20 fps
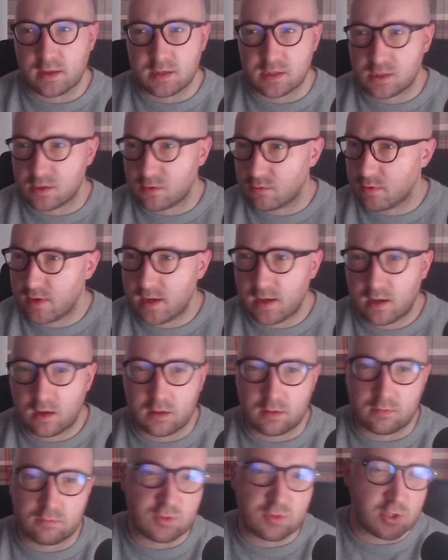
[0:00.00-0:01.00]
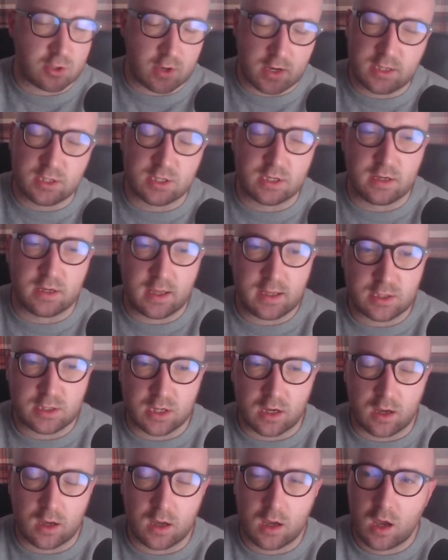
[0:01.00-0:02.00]
surreal and strange in
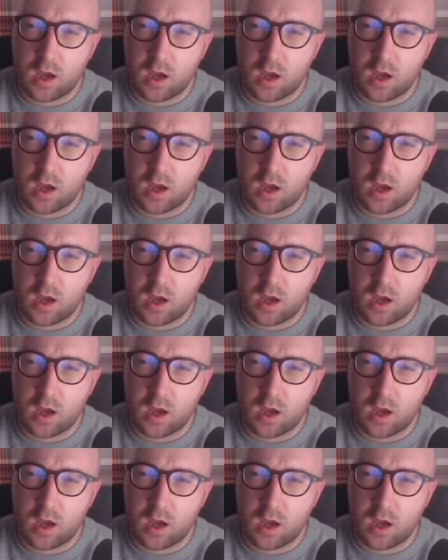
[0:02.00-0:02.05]
nature,